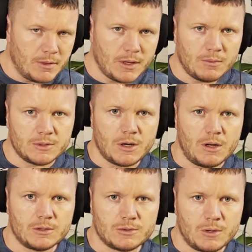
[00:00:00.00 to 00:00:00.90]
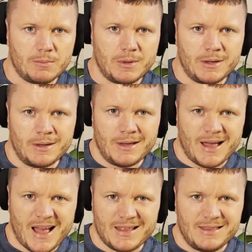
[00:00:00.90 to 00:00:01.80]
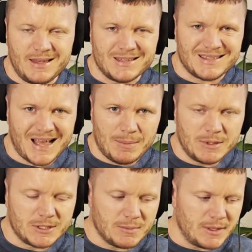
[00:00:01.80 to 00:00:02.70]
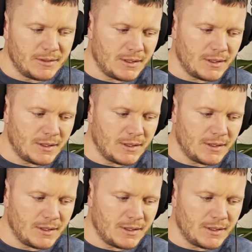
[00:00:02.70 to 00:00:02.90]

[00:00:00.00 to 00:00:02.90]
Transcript: That was also a bit anti-establishment,